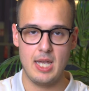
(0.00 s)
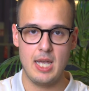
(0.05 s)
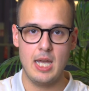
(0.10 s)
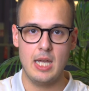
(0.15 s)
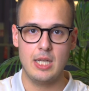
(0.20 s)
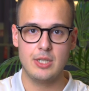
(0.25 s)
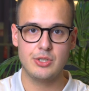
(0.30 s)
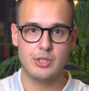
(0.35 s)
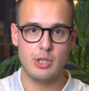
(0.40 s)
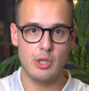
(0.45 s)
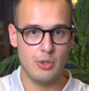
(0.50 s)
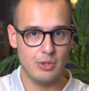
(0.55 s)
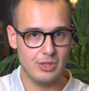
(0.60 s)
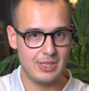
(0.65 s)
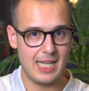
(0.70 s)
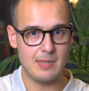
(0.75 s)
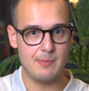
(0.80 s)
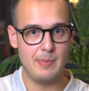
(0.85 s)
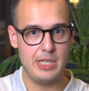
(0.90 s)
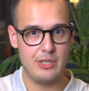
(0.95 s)
So that
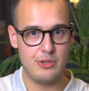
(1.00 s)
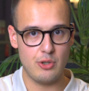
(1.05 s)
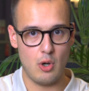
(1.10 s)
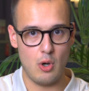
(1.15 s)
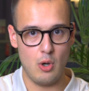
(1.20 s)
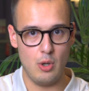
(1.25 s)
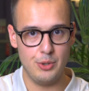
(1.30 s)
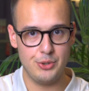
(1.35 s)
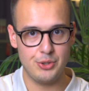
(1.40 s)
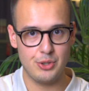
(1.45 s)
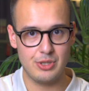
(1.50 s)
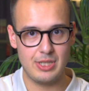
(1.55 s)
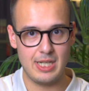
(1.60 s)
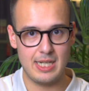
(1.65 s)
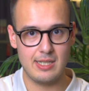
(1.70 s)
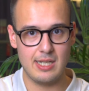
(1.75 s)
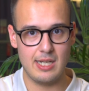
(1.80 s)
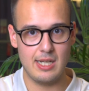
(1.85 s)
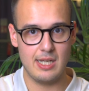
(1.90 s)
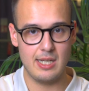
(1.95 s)
means also that
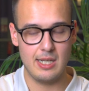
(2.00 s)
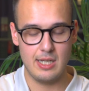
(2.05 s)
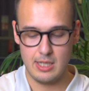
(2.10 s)
the